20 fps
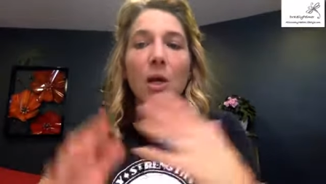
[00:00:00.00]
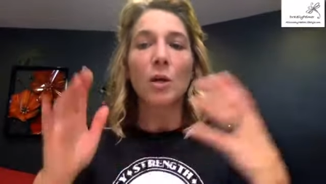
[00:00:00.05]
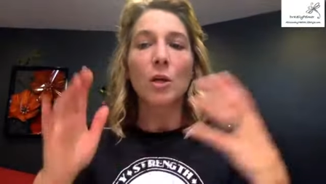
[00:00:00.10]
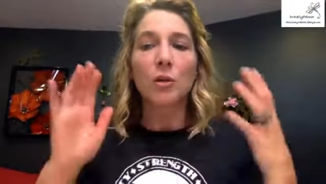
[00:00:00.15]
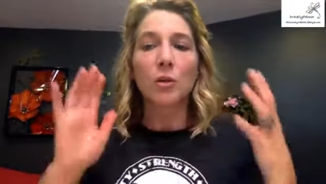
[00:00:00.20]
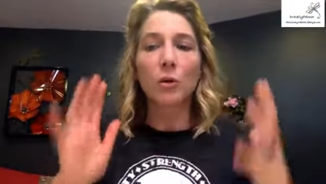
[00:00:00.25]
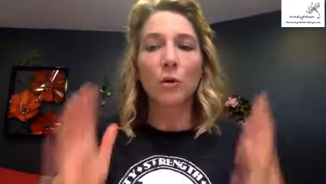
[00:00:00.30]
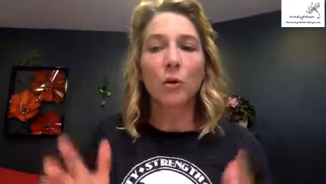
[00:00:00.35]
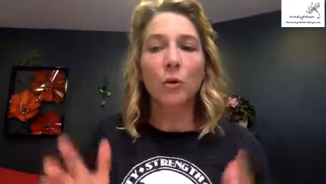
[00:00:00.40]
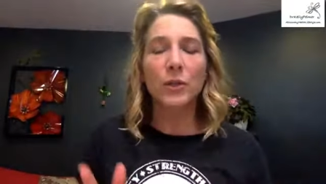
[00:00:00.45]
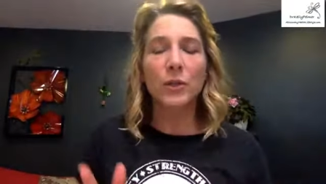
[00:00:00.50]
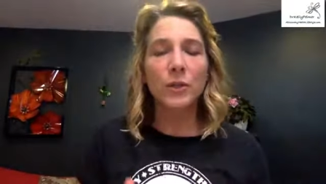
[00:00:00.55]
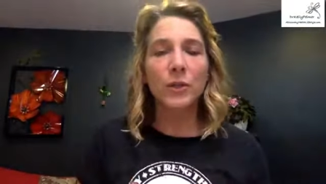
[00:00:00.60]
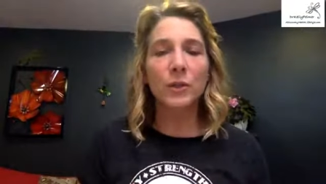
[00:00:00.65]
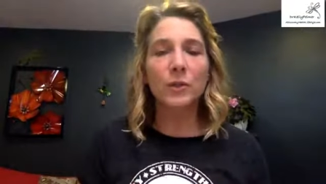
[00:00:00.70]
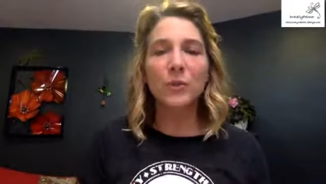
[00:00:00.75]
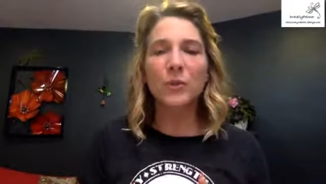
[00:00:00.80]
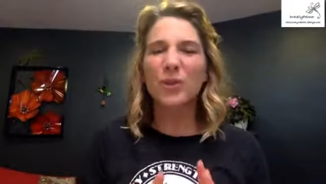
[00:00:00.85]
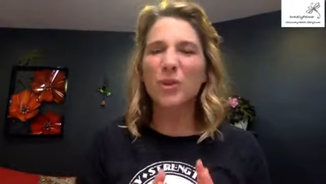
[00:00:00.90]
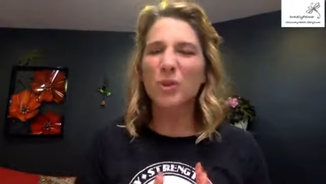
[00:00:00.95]
So
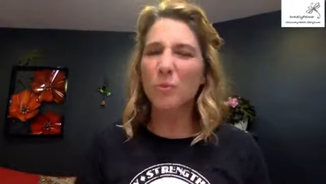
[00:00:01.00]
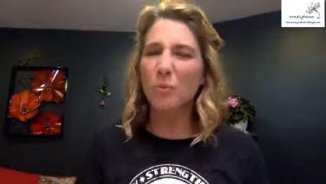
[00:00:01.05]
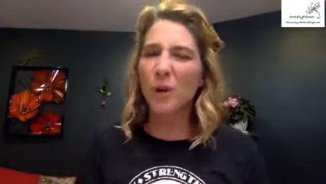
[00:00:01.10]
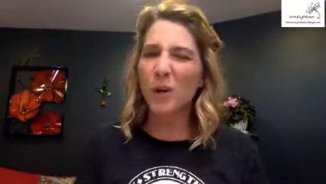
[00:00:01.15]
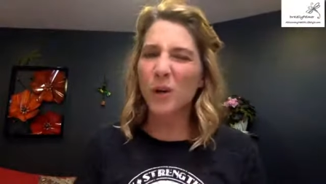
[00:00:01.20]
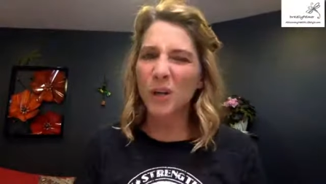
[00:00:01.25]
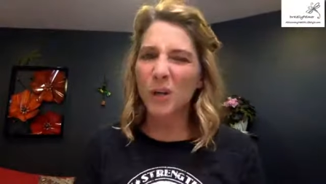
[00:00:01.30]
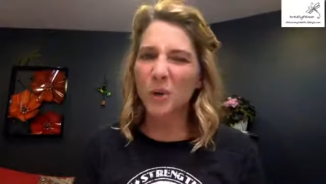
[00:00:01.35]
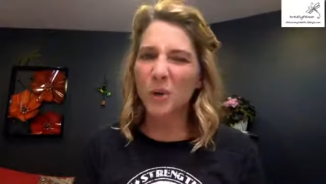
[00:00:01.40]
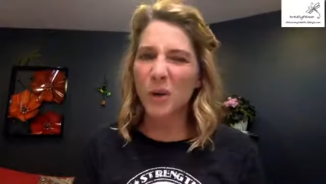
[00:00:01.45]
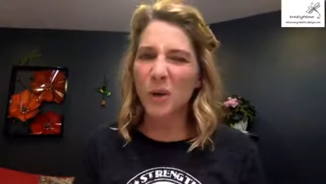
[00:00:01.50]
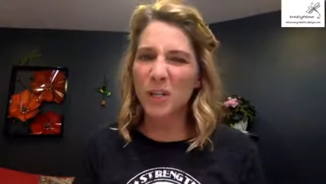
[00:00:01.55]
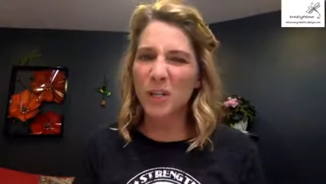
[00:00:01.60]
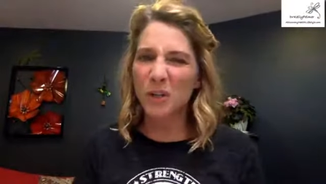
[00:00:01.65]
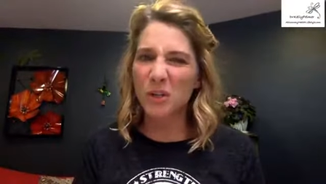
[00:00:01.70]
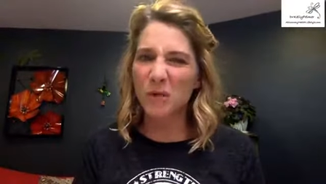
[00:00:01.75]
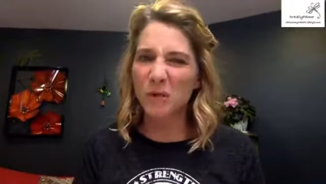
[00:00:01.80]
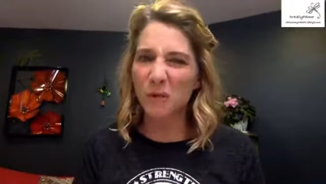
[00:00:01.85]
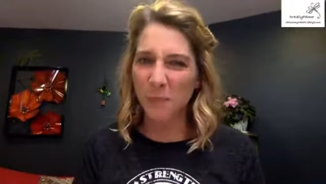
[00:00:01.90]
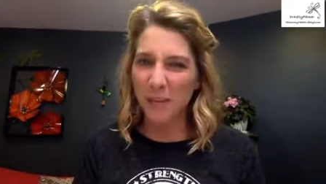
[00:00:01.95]
Crystal, super hard
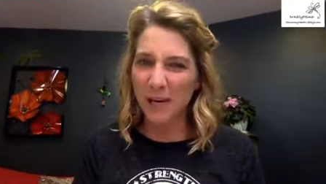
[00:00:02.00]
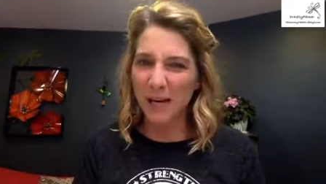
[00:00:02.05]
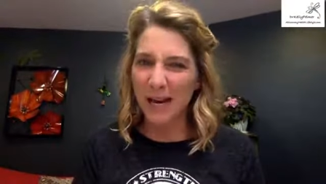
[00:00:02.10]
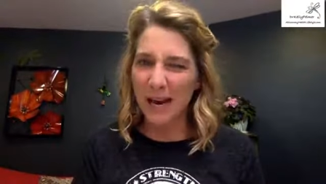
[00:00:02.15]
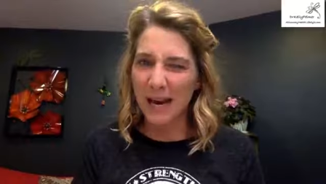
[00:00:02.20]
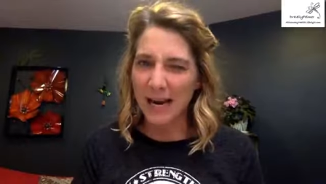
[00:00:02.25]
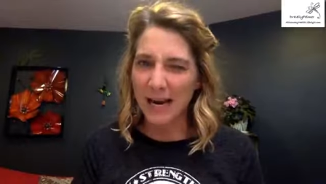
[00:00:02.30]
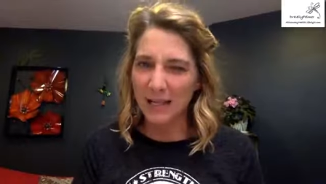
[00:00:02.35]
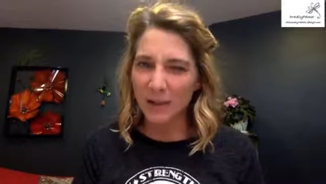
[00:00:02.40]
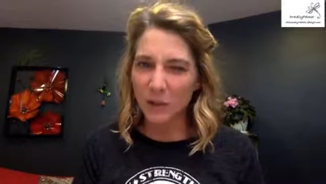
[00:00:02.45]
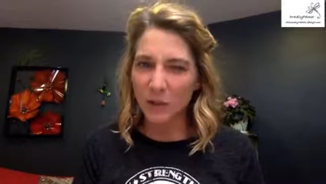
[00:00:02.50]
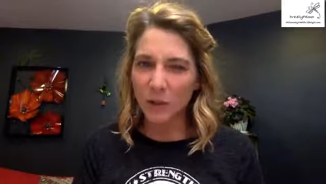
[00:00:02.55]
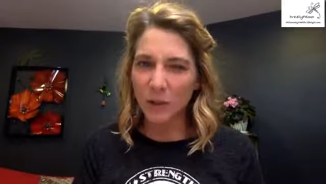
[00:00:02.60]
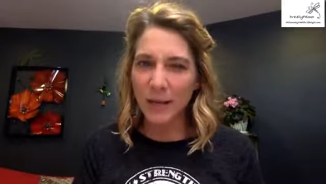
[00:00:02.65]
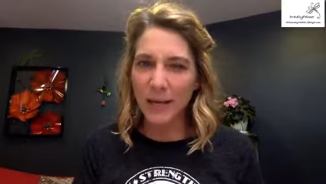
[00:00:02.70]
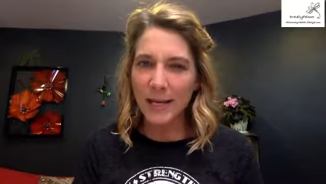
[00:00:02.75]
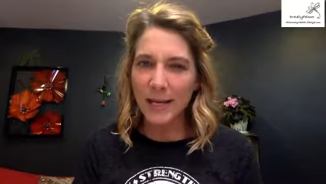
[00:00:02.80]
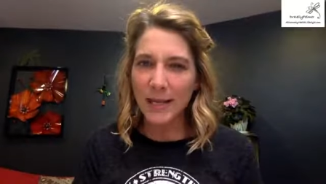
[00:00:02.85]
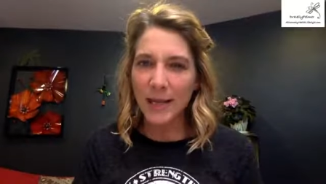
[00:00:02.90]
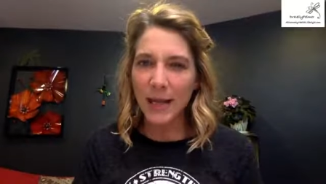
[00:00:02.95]
question for me to answer
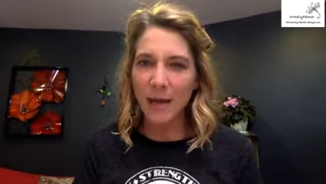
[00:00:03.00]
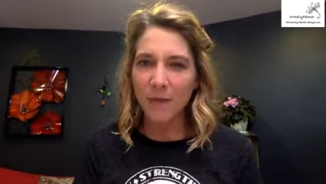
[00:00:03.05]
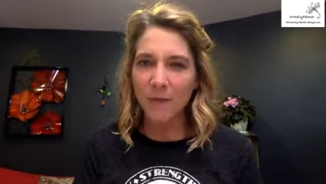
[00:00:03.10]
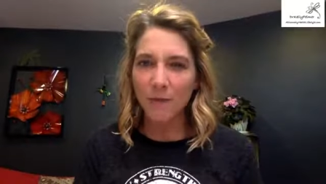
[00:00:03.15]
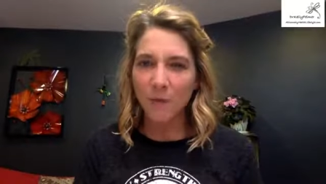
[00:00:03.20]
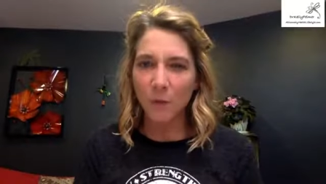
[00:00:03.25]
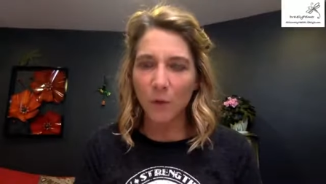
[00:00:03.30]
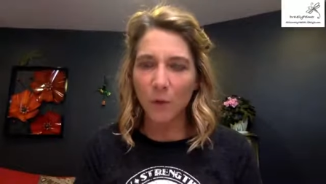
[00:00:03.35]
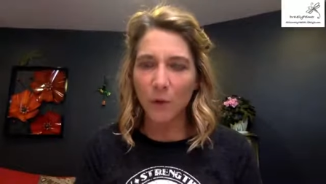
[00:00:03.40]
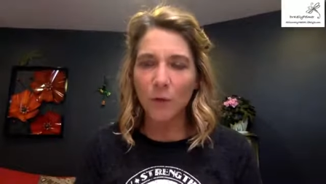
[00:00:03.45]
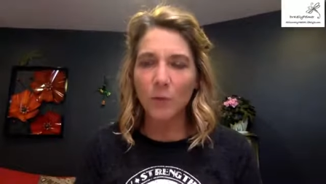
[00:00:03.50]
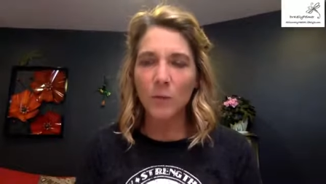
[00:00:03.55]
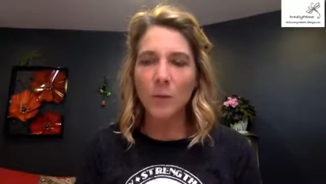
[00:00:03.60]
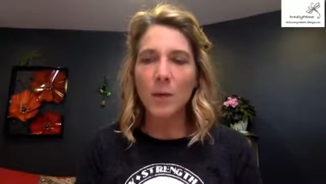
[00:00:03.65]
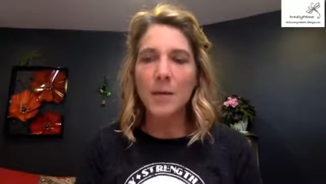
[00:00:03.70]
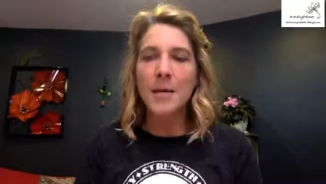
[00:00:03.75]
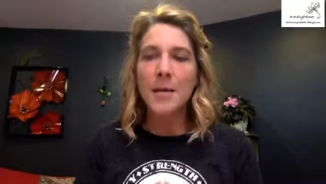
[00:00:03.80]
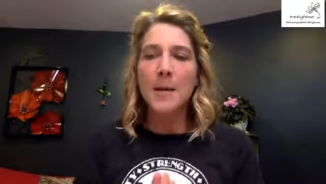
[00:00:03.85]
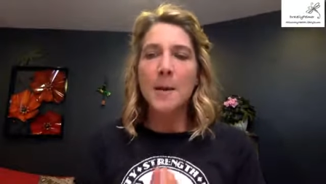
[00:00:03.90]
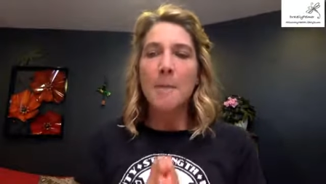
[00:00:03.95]
like that for you
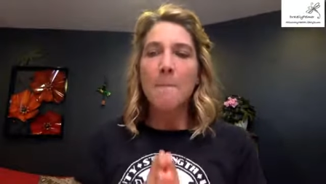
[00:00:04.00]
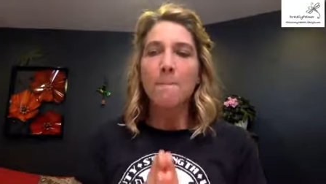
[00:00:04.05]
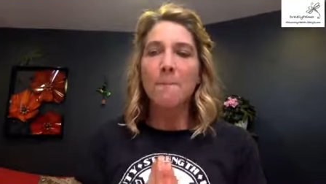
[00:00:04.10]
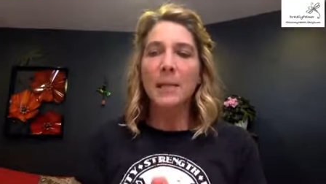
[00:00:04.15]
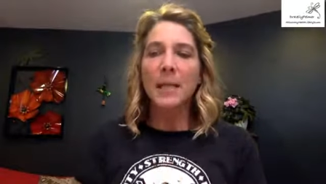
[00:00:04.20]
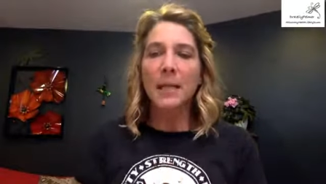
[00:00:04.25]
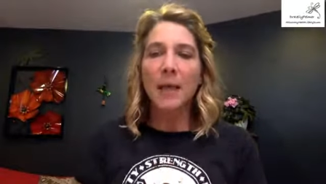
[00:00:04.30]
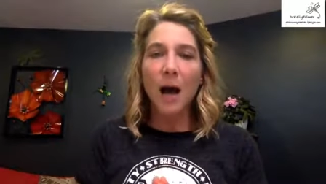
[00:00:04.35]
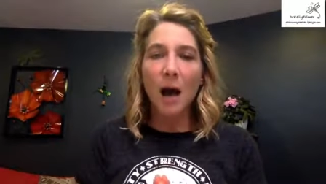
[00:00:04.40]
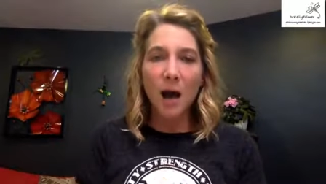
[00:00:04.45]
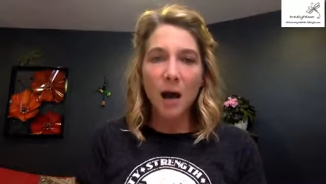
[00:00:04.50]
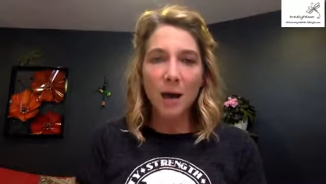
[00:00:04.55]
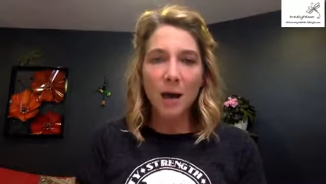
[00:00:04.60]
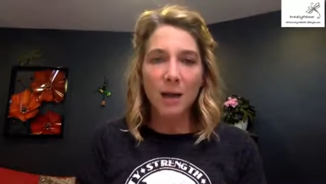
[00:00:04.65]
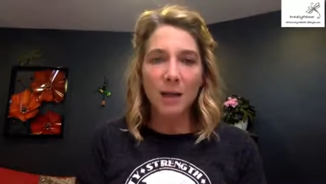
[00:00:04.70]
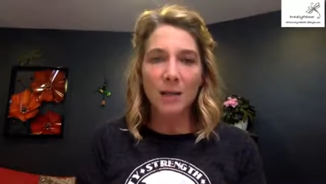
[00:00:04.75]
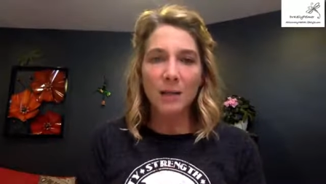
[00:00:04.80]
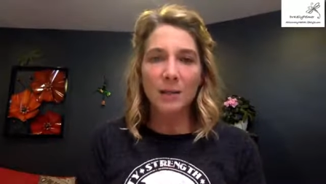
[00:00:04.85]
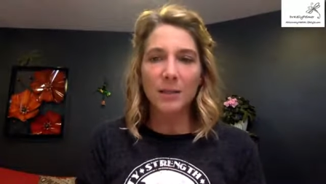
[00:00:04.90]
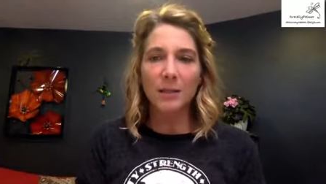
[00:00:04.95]

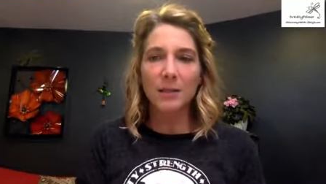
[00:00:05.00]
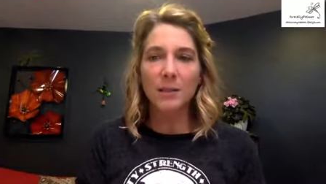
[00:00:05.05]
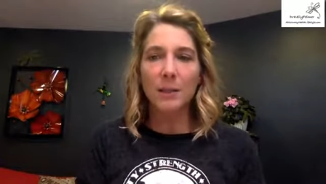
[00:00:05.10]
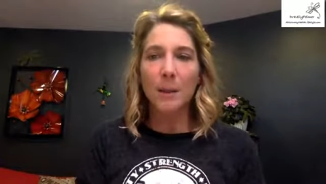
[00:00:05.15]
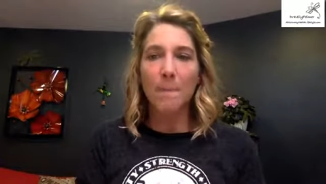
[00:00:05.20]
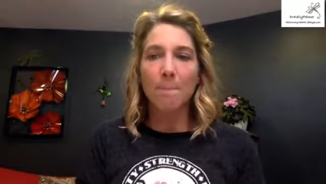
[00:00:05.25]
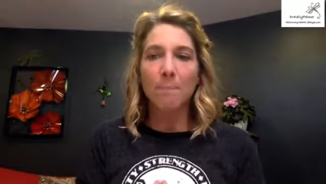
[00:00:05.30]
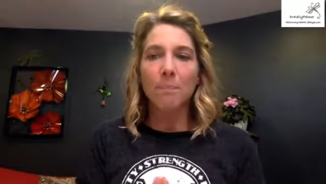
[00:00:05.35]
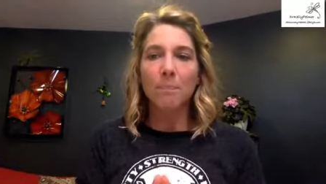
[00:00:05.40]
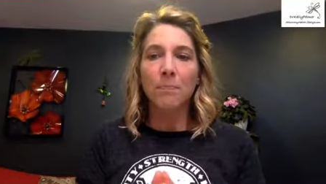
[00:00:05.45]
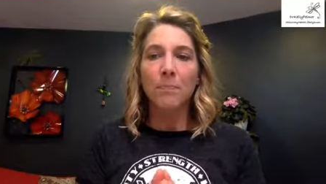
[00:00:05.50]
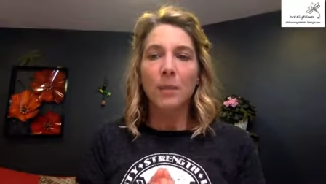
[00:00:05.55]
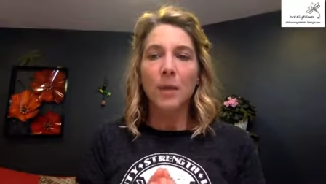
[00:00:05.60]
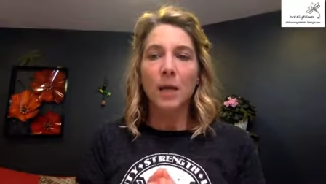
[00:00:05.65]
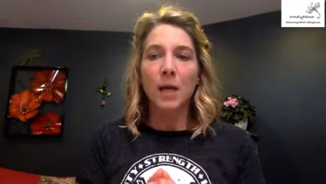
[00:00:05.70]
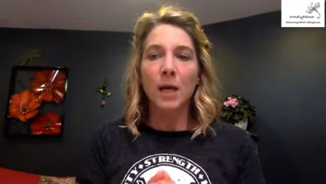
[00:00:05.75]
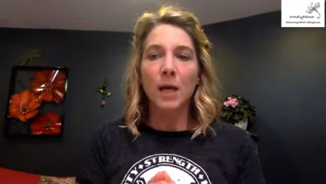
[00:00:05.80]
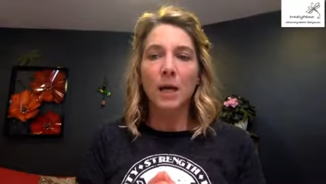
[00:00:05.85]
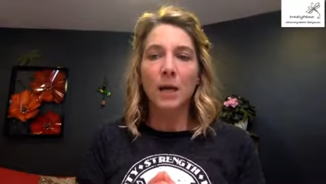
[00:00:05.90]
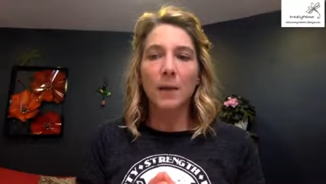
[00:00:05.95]
because,
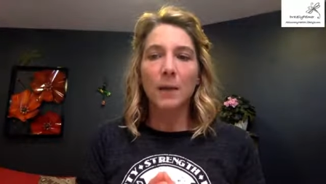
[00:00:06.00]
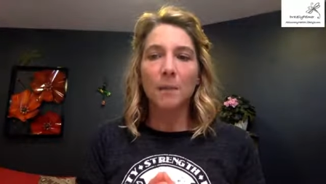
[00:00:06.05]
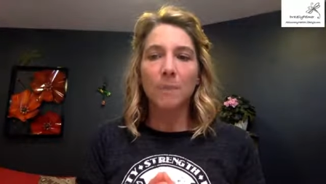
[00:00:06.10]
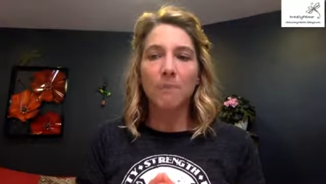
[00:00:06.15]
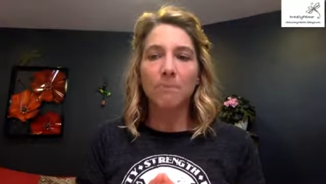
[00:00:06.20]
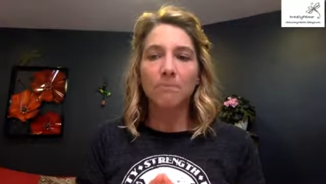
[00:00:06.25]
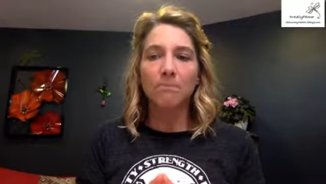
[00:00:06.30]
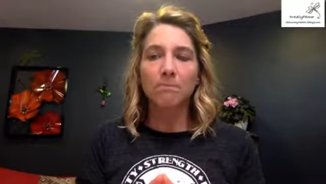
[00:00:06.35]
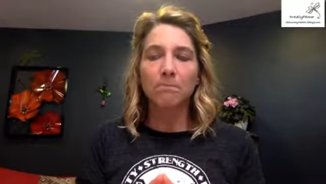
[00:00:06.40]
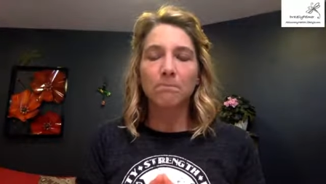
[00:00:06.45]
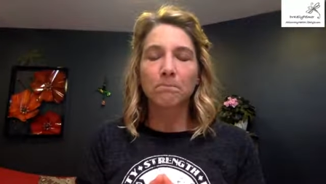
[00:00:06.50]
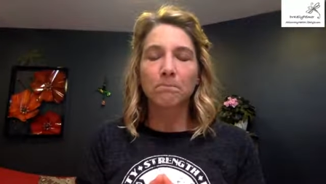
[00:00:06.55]
um,